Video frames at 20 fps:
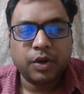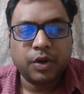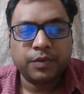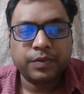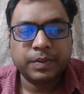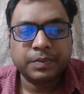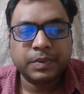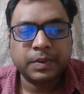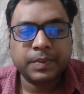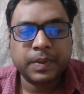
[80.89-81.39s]

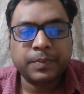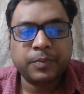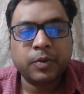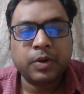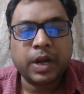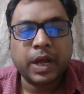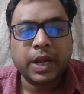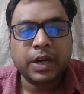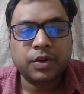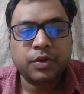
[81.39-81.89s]
or if the
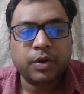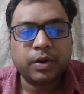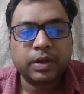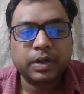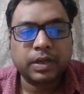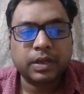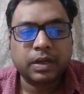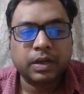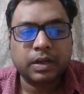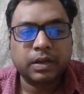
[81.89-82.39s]
people are
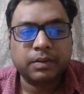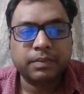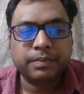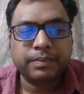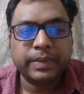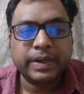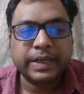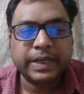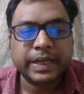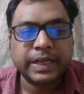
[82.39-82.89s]
not
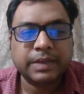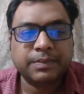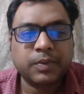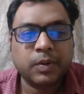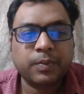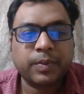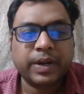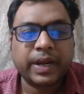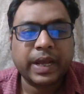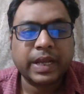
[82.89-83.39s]
maintaining
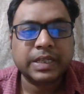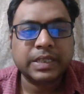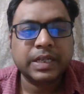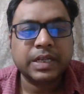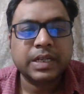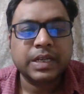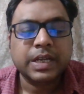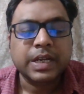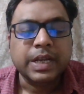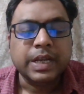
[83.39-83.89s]
proper hygiene,